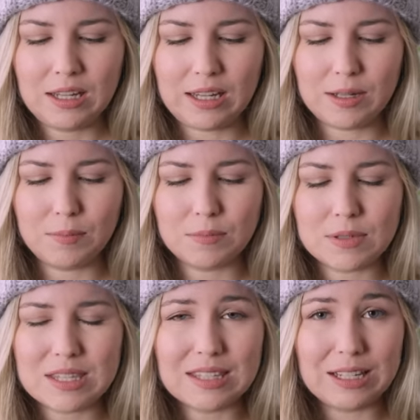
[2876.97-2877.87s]
um,
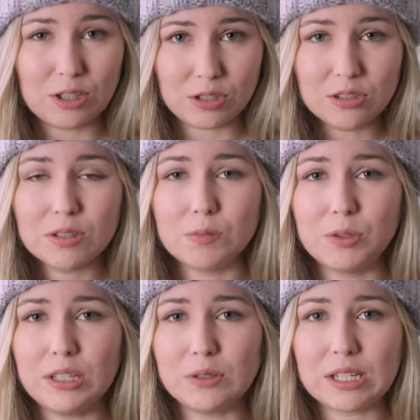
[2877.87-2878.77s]
singles,
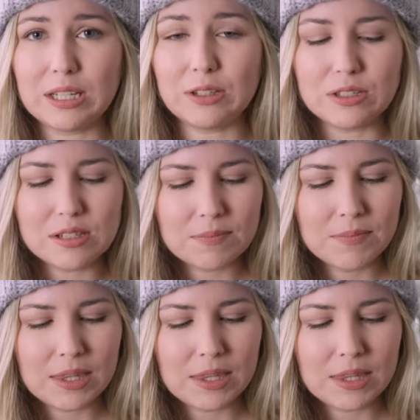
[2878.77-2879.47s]
merino singles,